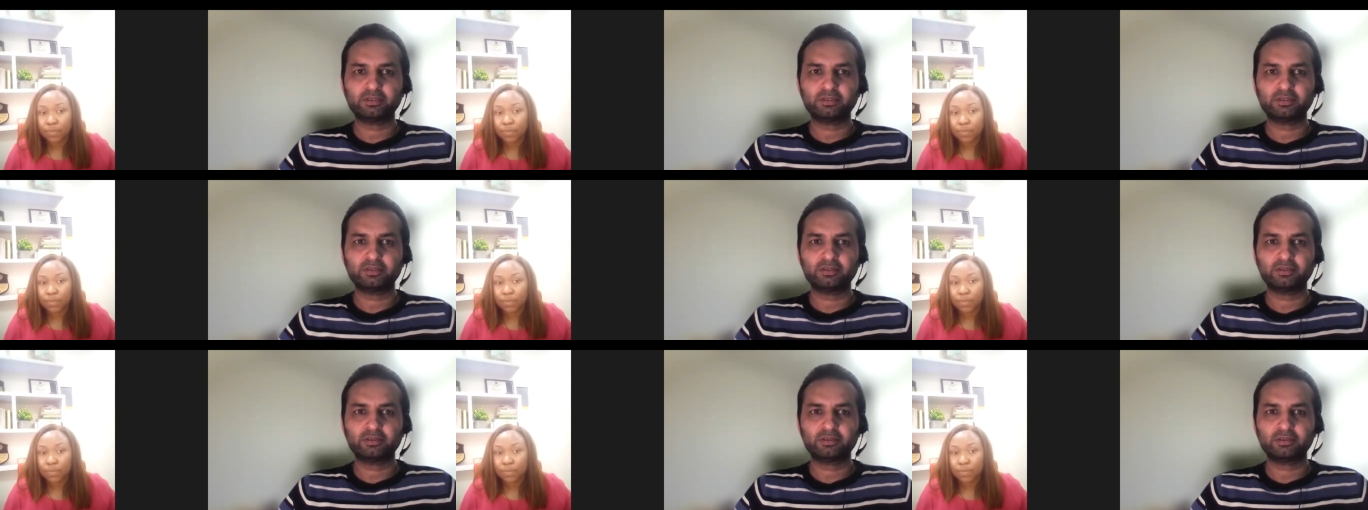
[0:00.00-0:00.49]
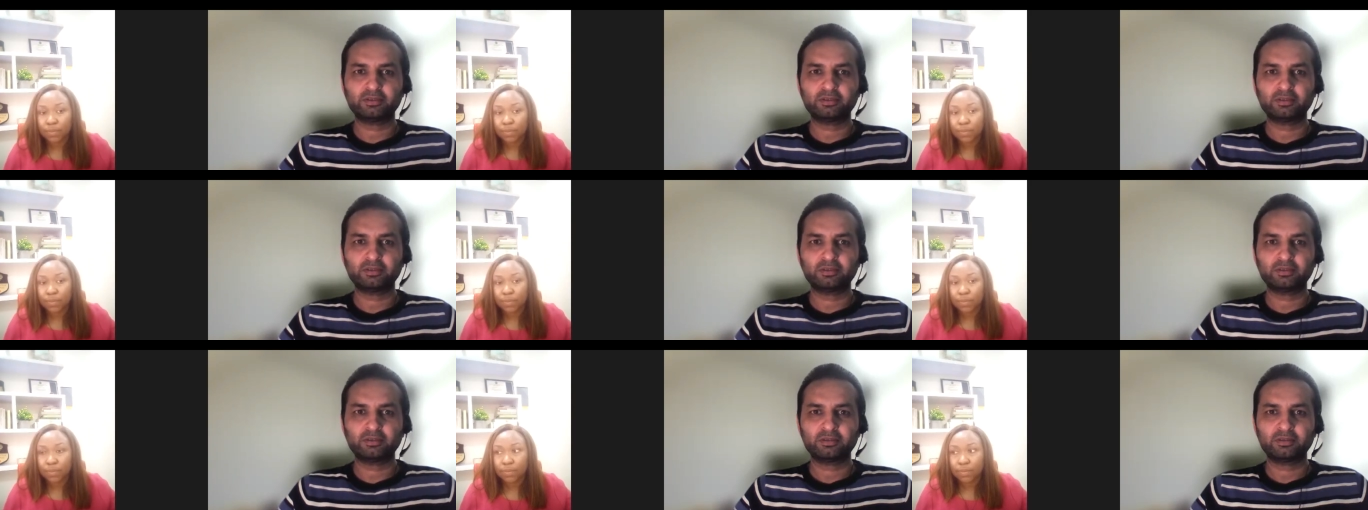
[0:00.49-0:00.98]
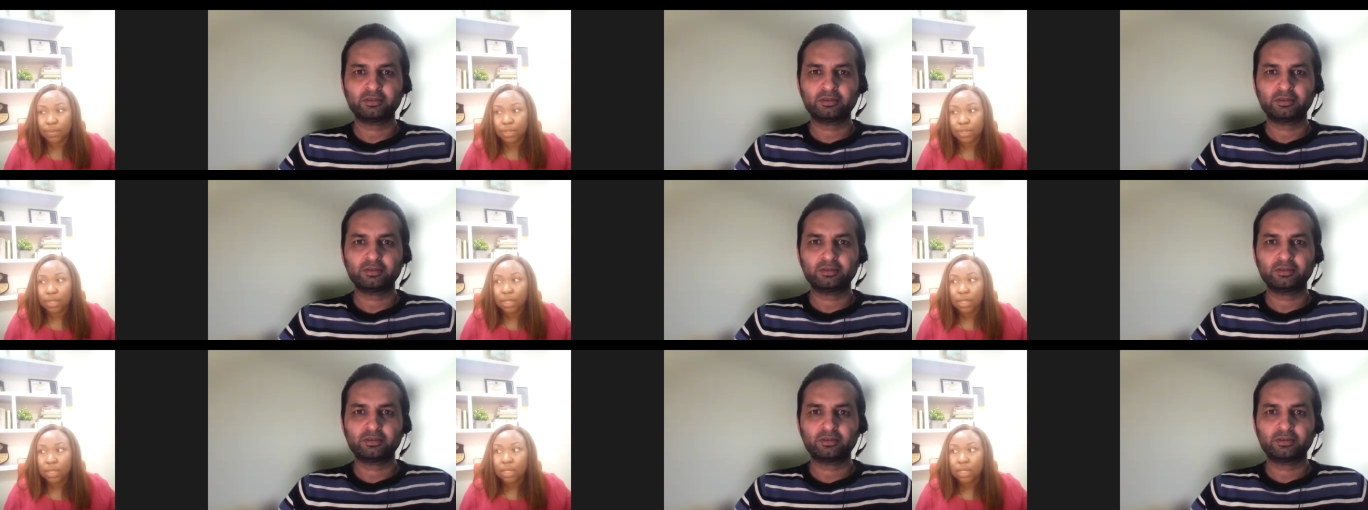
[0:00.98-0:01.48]

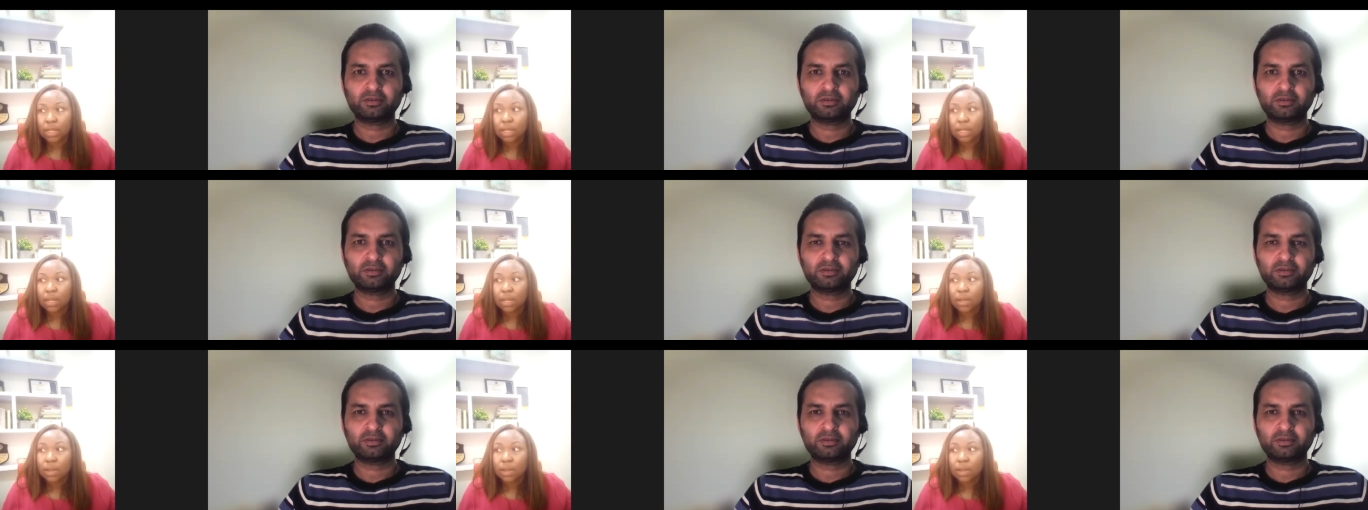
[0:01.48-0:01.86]
No one is speaking in this clip.